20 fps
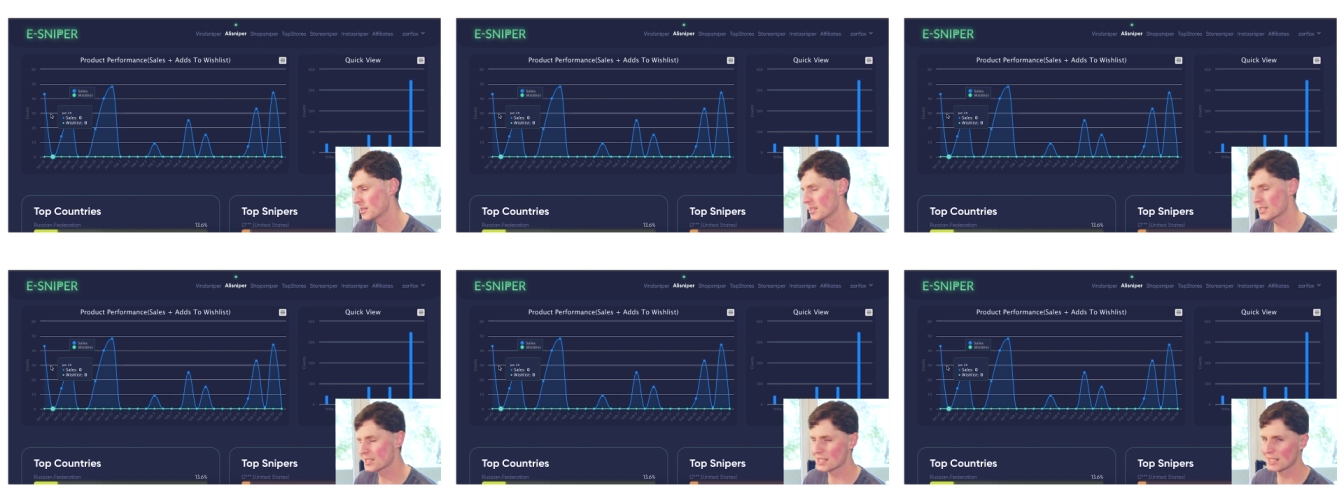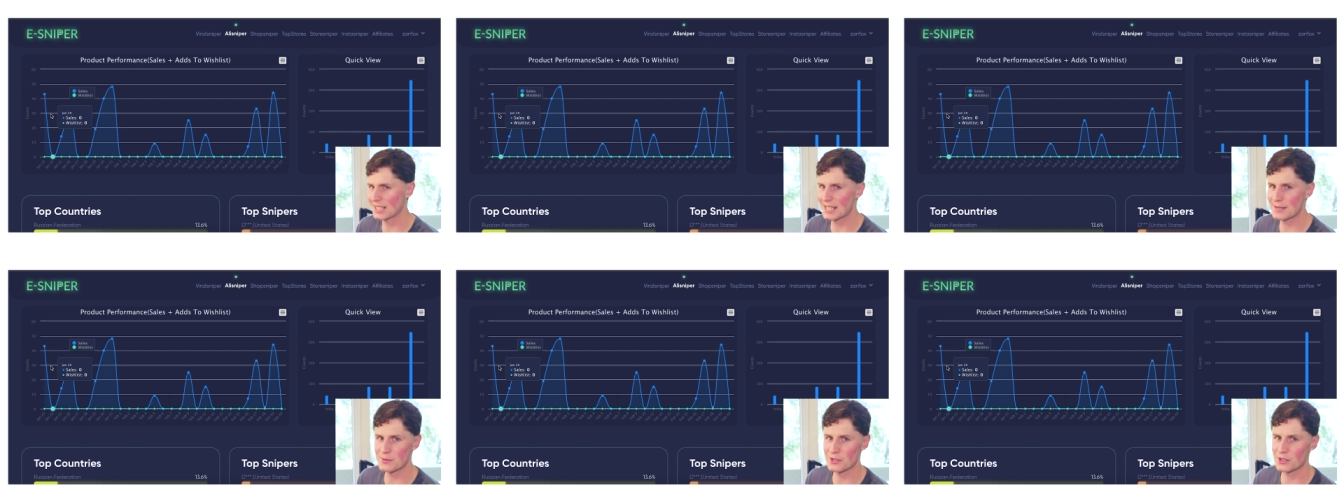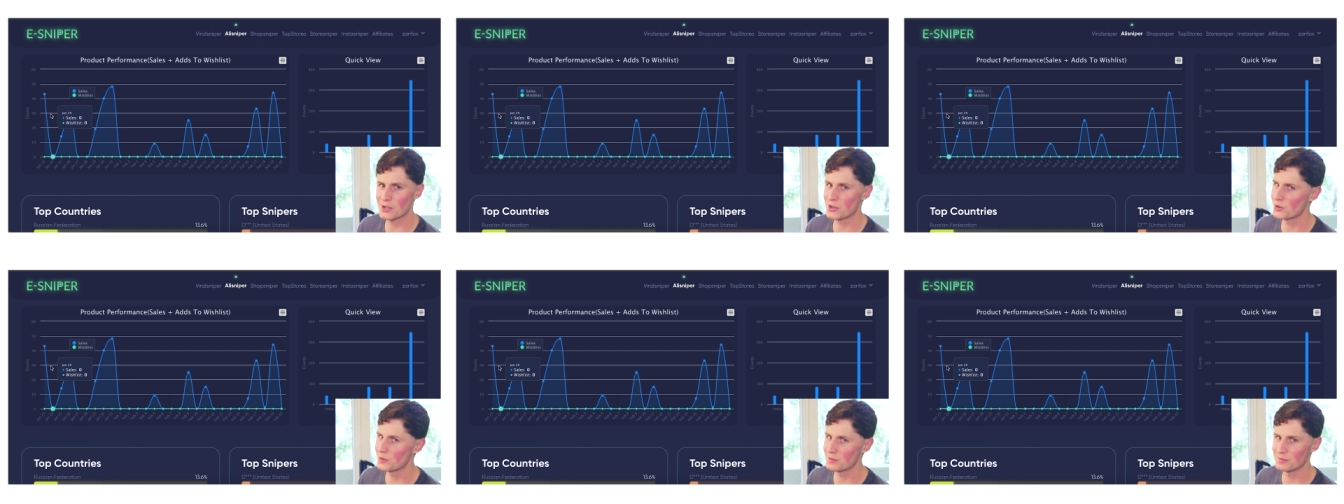
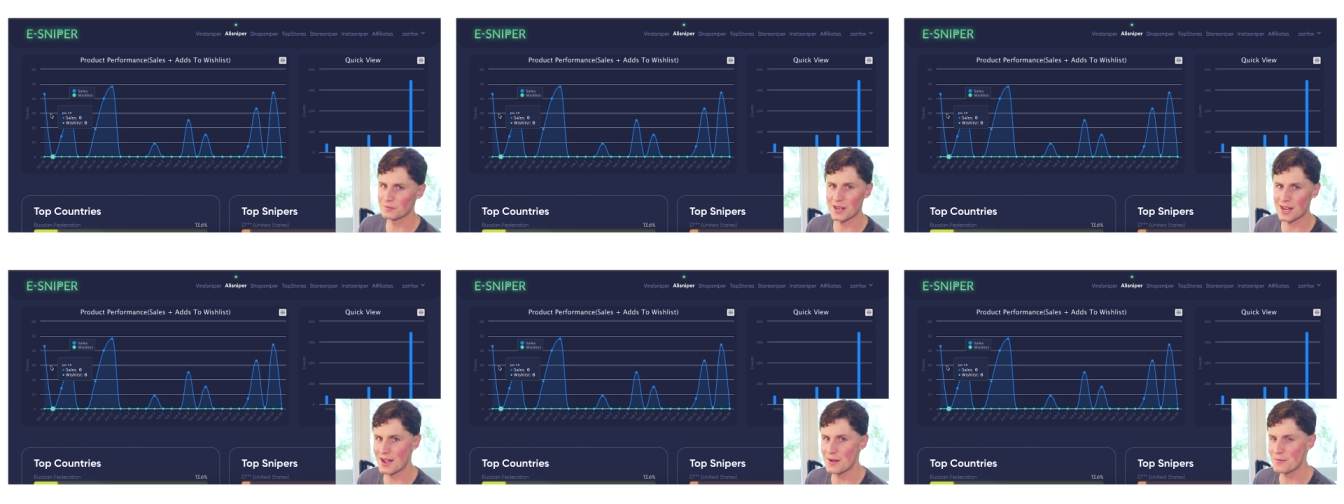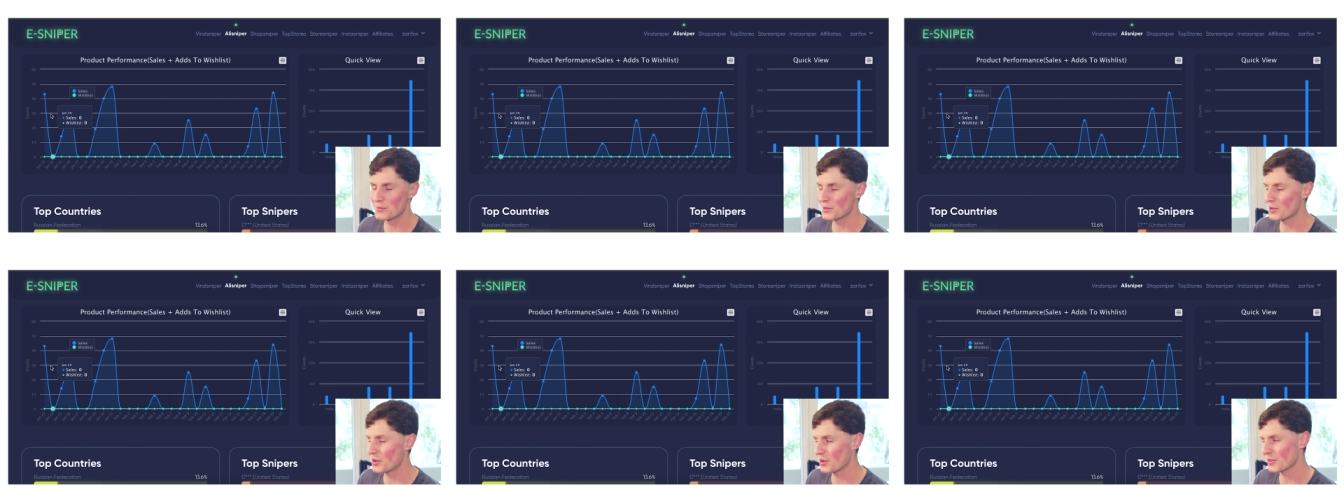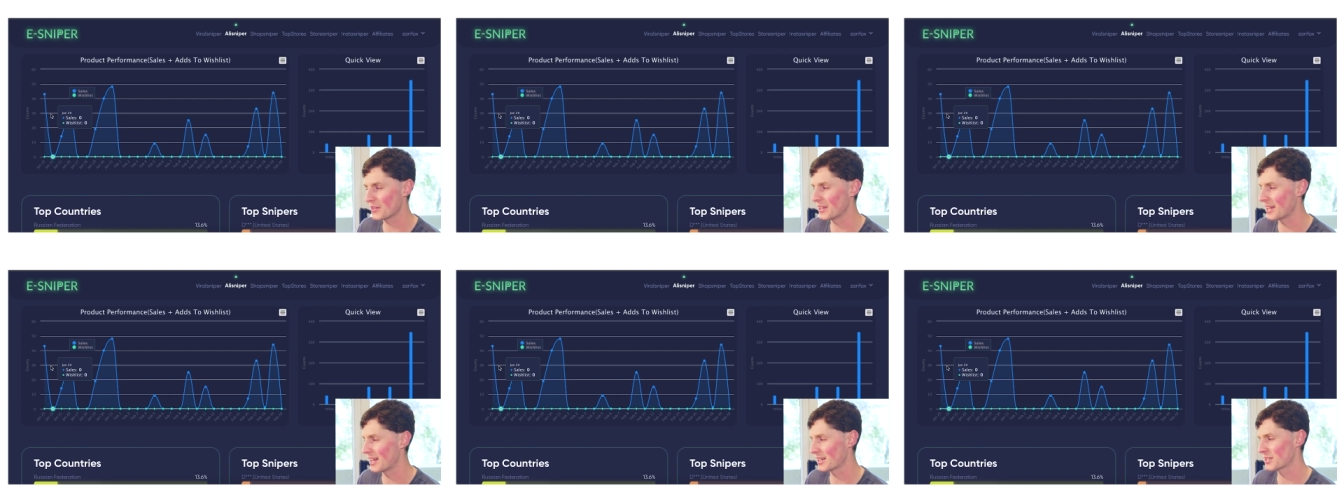Disclaimer though, I'm
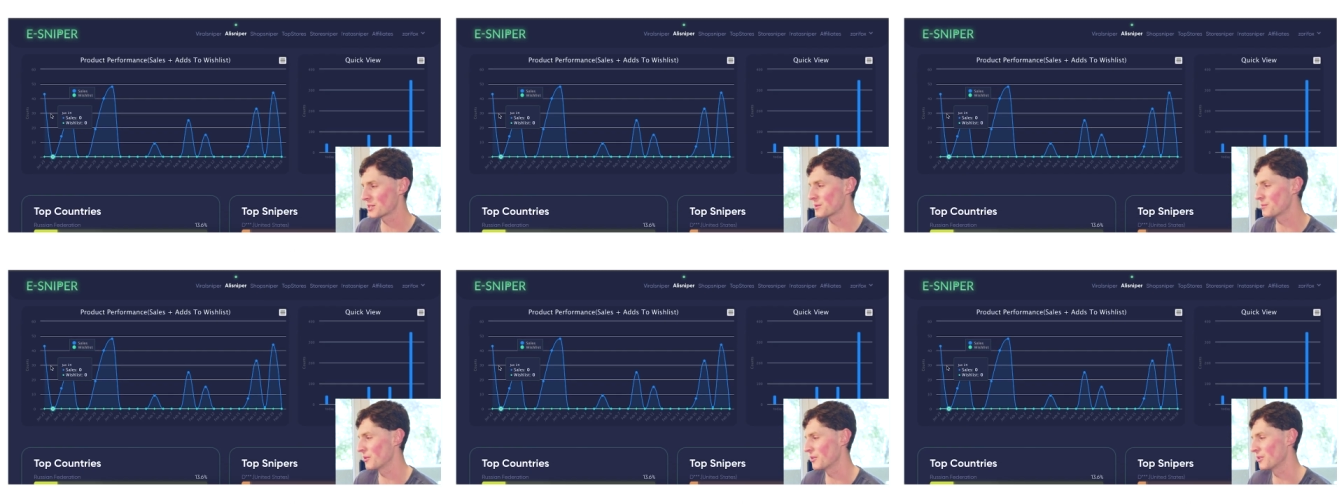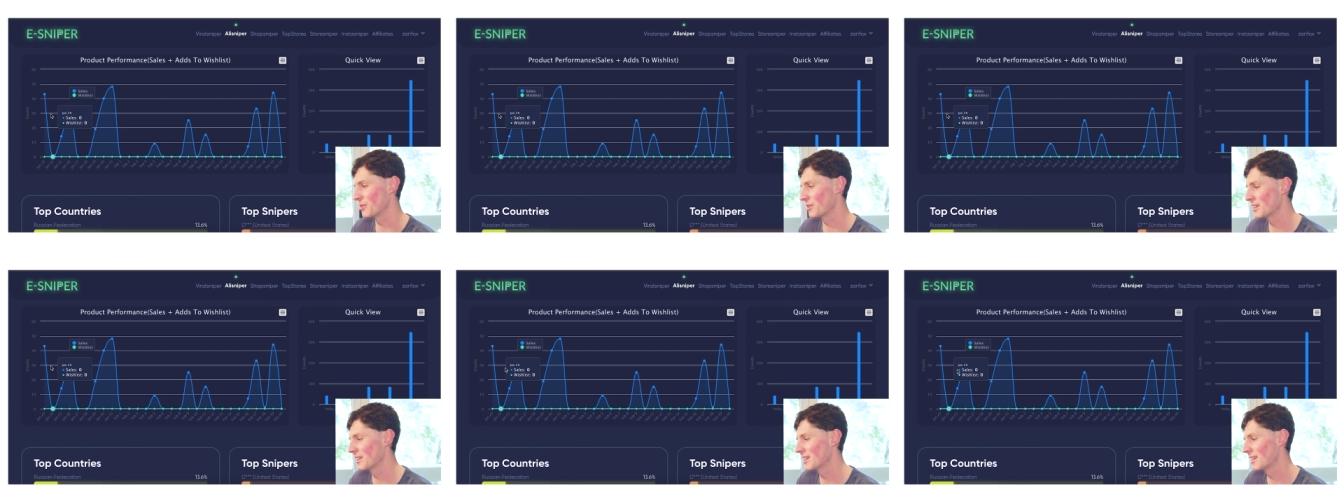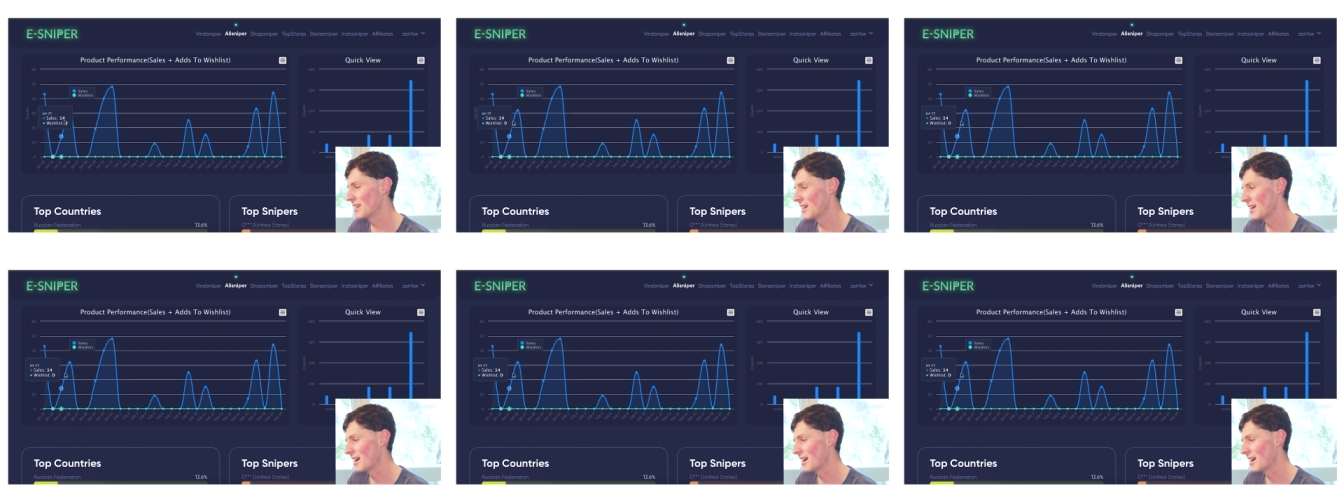not the expert.